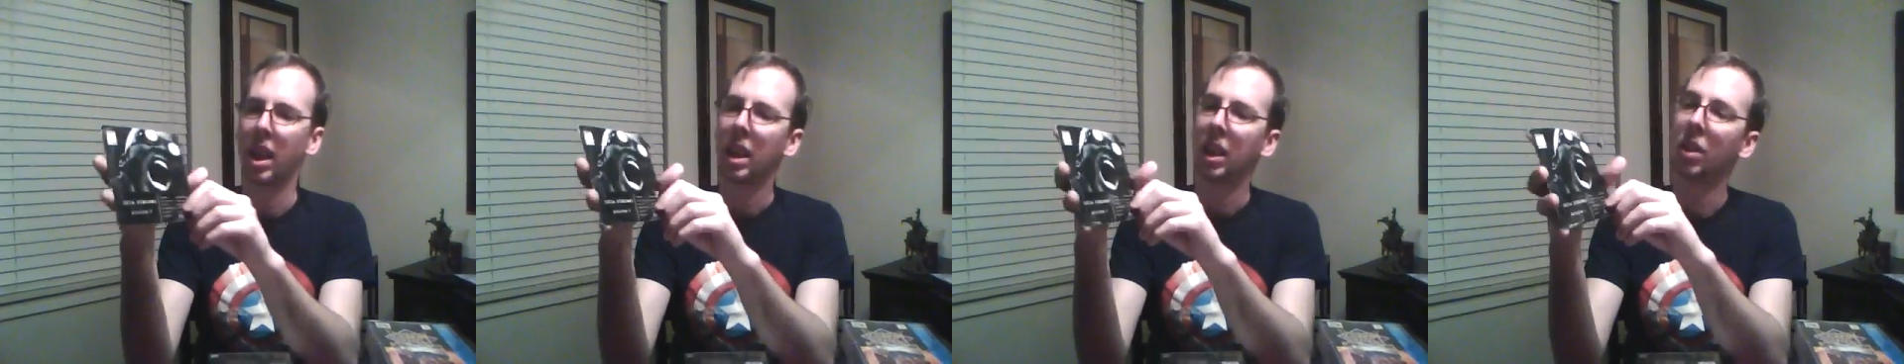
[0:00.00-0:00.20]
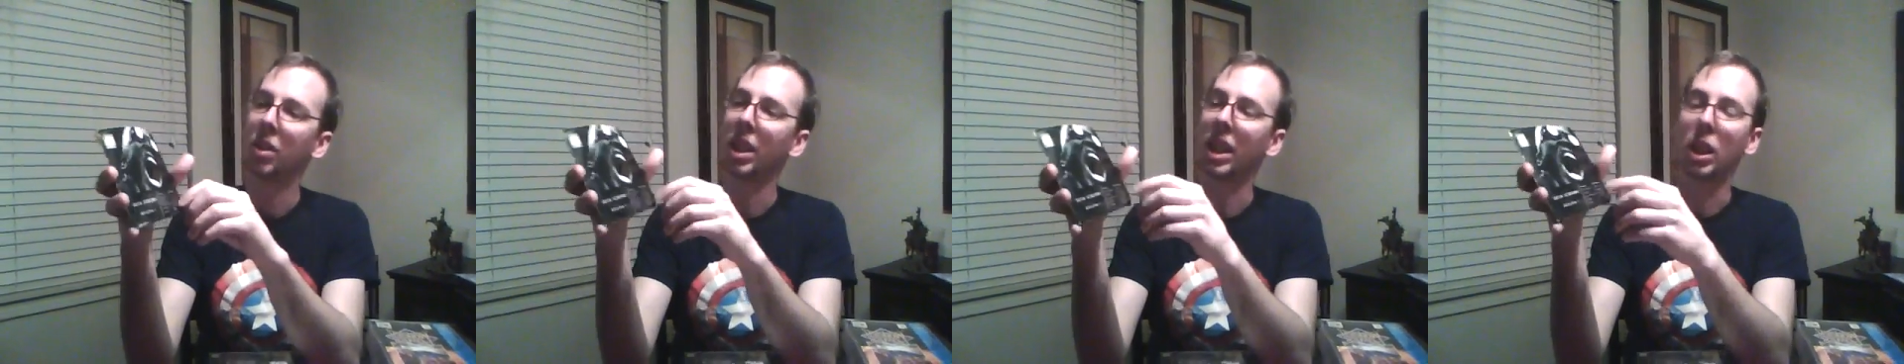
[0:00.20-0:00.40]

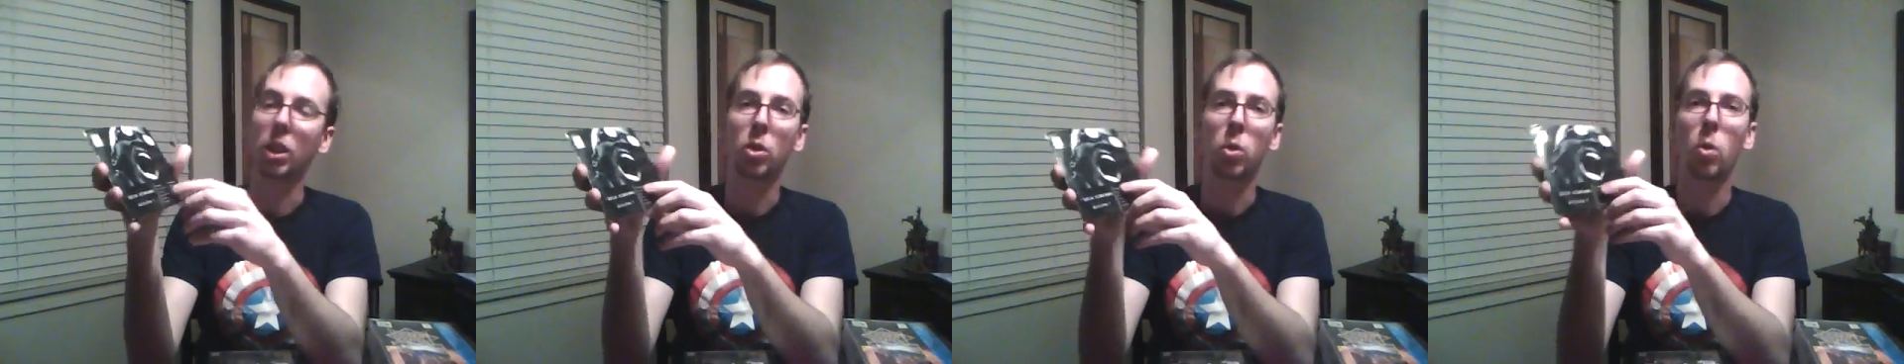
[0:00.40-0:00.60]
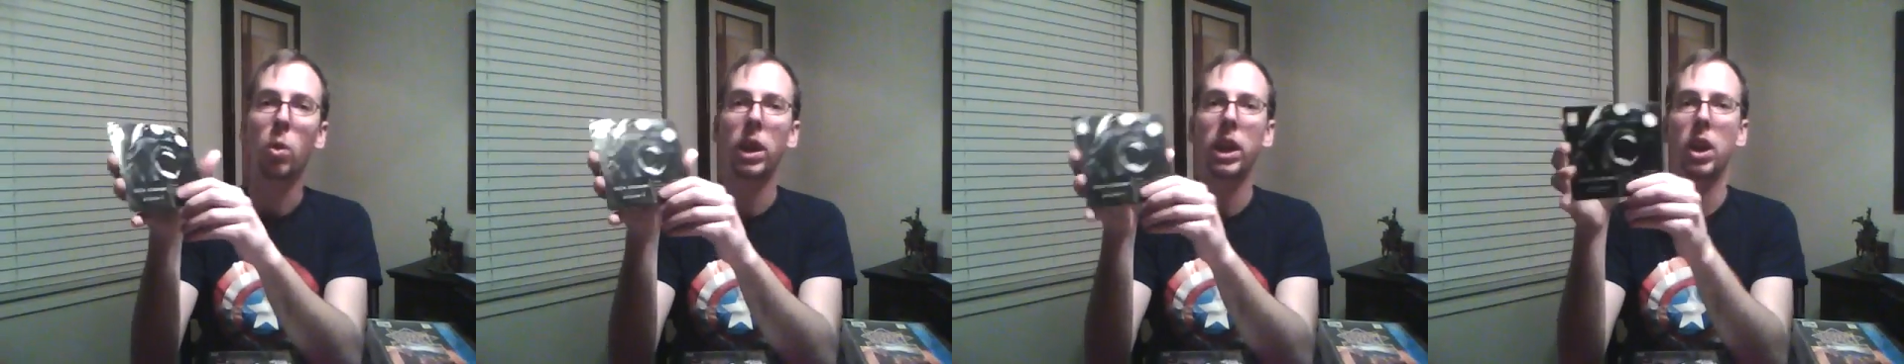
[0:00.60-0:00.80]
It's like a
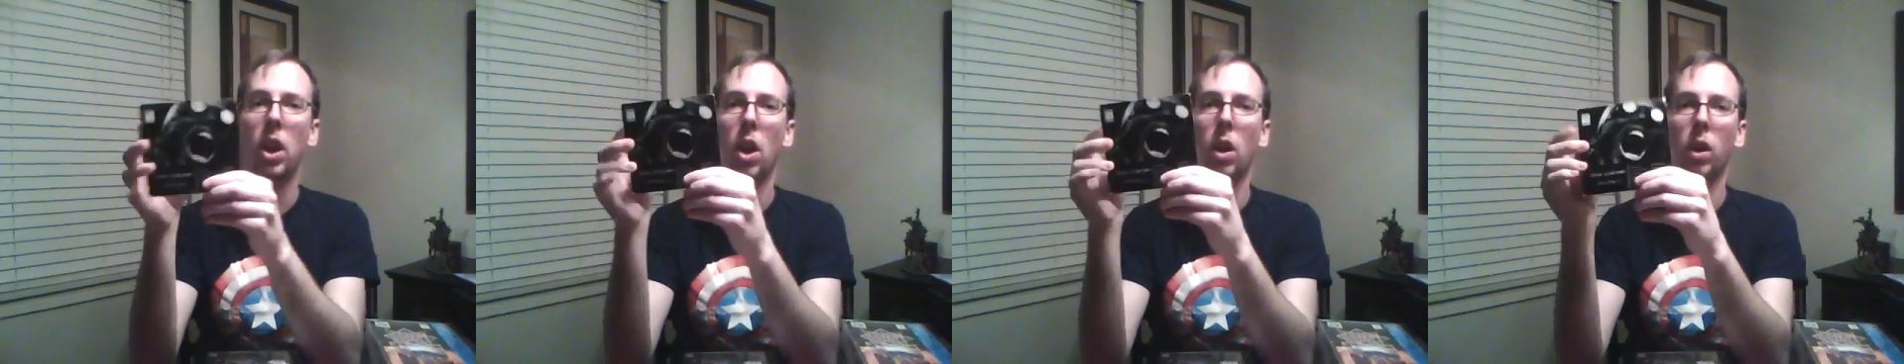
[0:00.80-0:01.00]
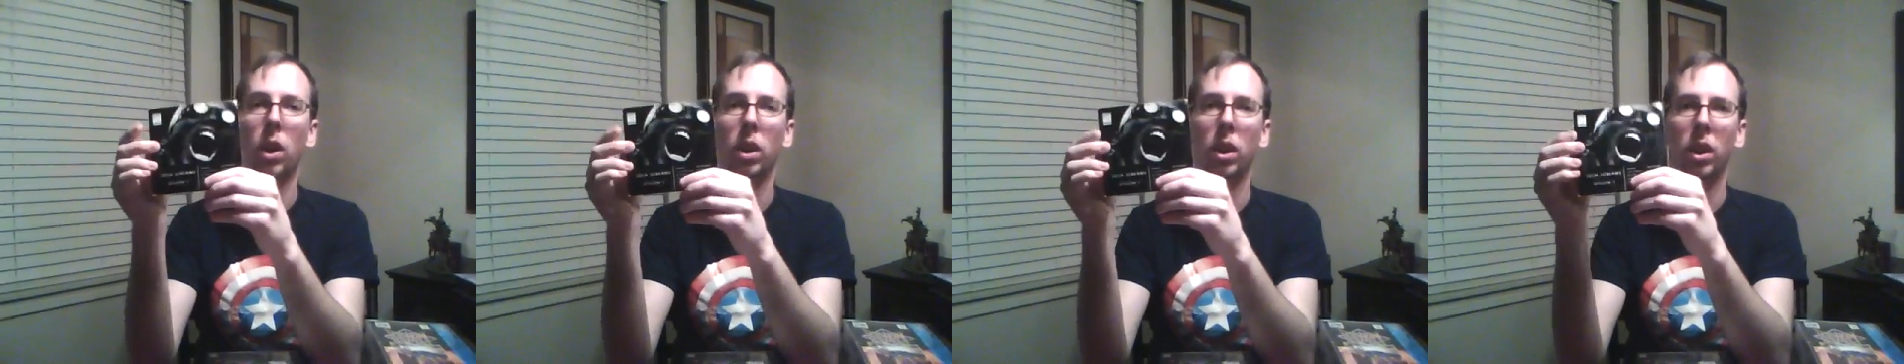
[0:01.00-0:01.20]

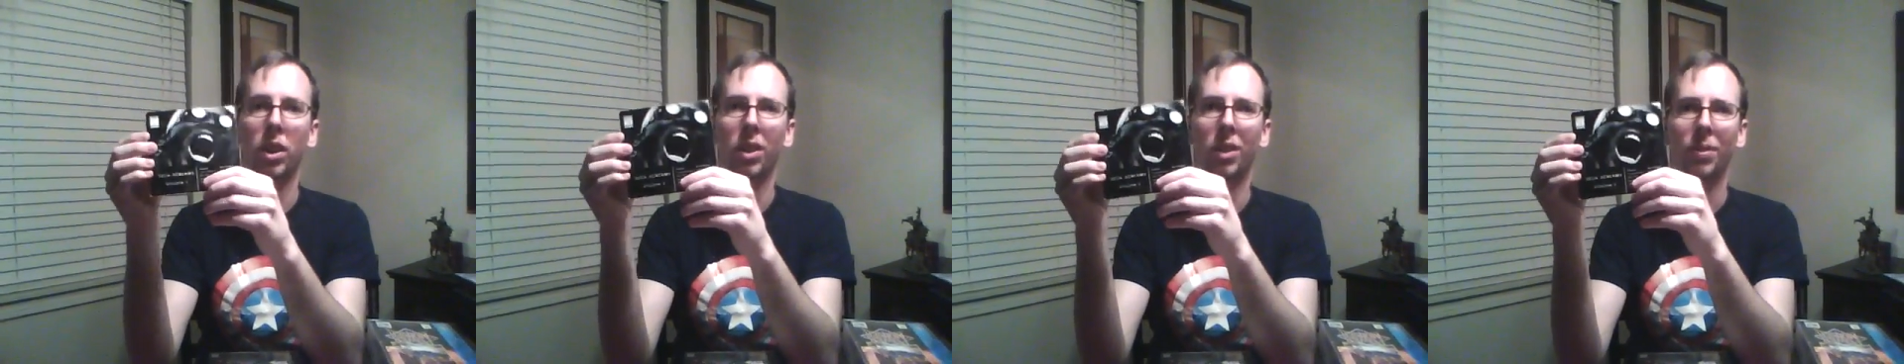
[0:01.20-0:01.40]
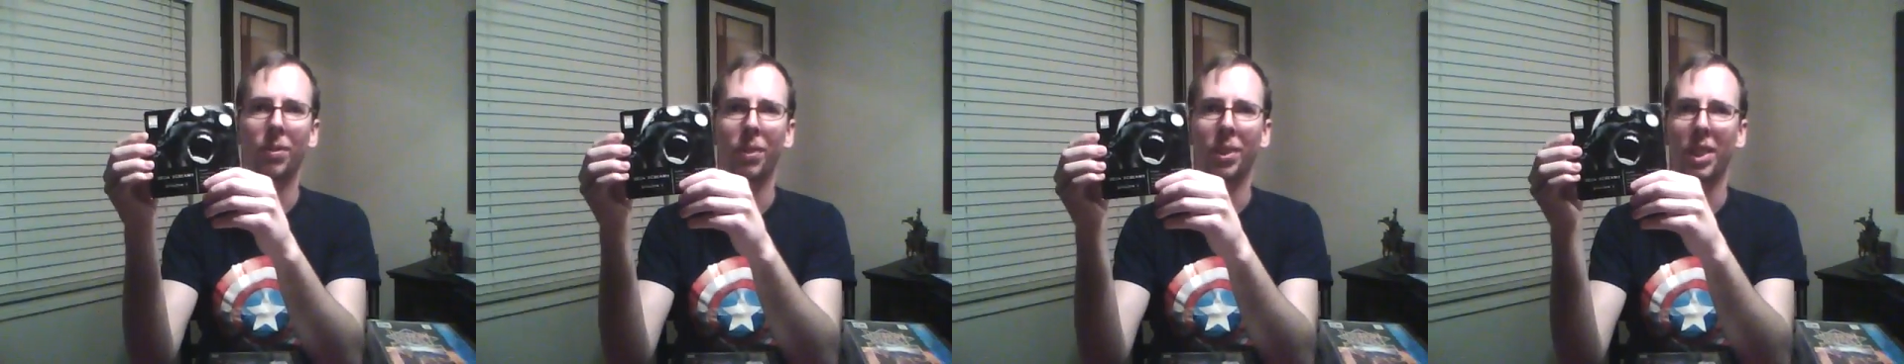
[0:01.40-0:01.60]
$20
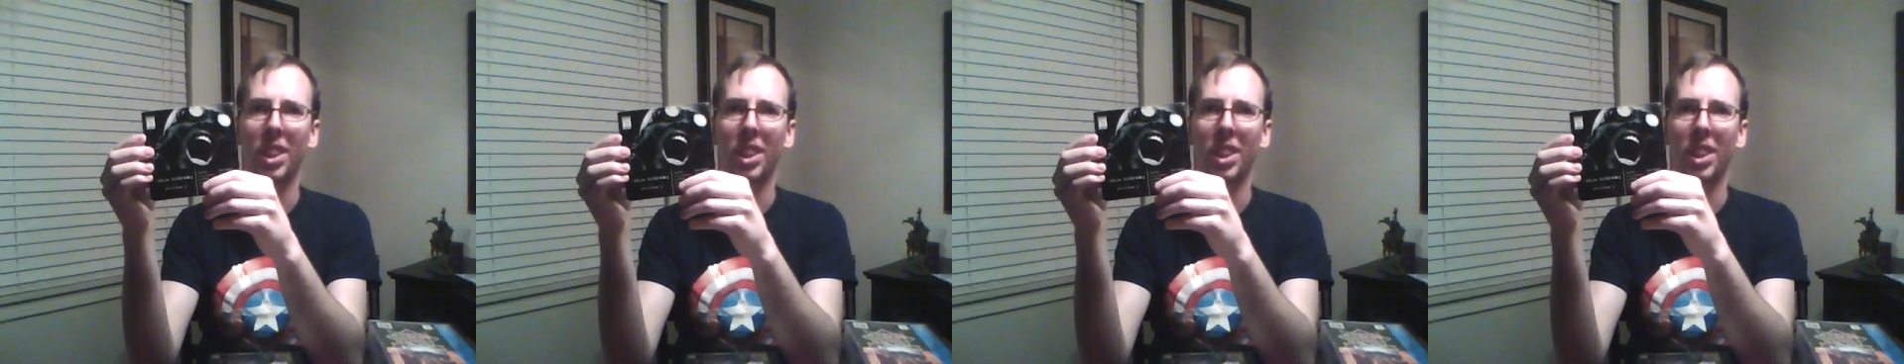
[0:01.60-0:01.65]
little